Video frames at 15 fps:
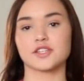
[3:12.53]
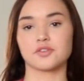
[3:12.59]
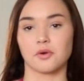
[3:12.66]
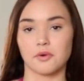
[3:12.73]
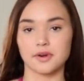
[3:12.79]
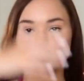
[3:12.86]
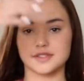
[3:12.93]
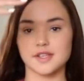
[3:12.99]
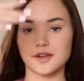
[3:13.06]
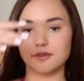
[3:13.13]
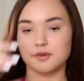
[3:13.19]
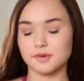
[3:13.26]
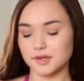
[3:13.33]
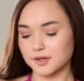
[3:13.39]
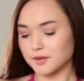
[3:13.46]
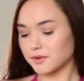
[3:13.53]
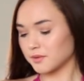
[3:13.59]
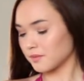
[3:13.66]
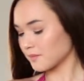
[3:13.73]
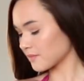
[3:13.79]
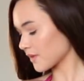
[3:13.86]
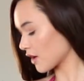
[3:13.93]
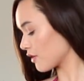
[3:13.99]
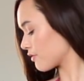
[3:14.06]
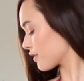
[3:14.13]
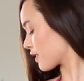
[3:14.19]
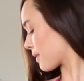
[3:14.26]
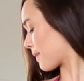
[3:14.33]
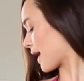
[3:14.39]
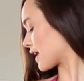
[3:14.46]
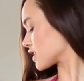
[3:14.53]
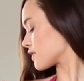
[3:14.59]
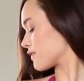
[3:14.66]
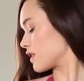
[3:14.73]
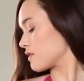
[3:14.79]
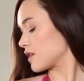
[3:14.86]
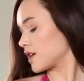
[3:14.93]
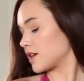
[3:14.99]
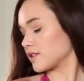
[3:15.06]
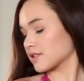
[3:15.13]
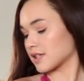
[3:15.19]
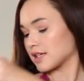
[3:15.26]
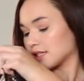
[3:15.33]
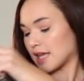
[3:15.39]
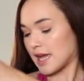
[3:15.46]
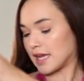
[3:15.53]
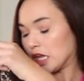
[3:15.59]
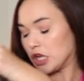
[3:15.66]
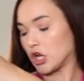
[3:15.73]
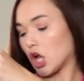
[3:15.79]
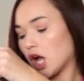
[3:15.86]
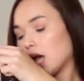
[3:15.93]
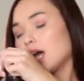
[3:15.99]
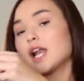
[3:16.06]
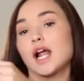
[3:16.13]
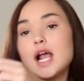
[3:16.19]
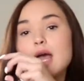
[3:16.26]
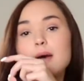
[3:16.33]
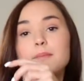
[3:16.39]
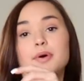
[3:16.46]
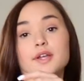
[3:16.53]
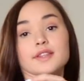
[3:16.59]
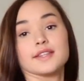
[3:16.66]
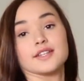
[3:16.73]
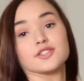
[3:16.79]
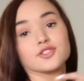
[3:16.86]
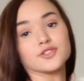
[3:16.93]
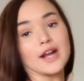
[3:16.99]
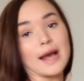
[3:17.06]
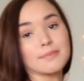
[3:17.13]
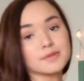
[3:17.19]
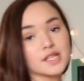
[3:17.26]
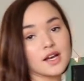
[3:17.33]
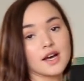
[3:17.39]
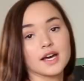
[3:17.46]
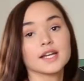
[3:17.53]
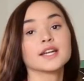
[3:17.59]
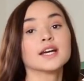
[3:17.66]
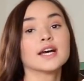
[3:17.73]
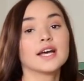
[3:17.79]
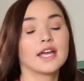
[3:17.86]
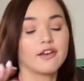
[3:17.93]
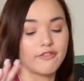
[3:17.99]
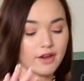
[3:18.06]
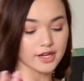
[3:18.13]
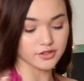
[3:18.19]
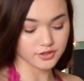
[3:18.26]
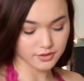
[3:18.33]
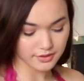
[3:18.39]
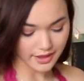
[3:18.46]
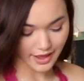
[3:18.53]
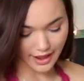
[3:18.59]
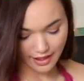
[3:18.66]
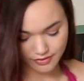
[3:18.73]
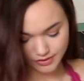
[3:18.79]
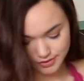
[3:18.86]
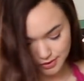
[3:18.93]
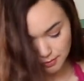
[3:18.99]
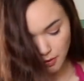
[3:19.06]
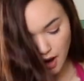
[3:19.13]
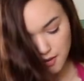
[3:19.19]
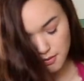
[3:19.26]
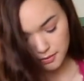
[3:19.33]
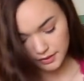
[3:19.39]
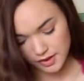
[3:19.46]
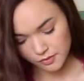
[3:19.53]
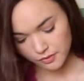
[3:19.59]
torso grew over the past few years because I cannot put the straps on. If I do that, this will probably